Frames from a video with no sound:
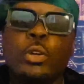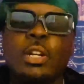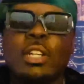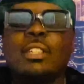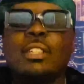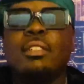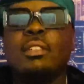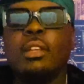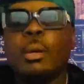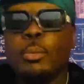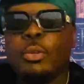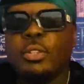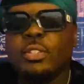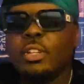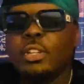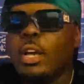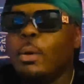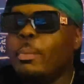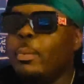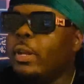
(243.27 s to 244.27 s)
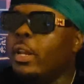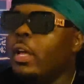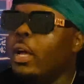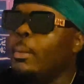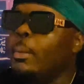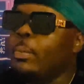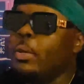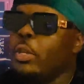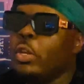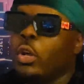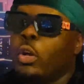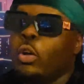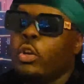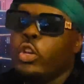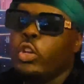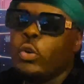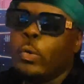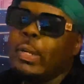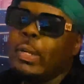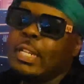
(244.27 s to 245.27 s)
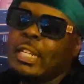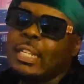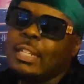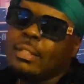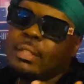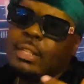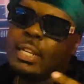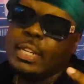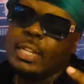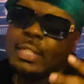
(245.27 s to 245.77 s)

that summer's coming up. You know what they say?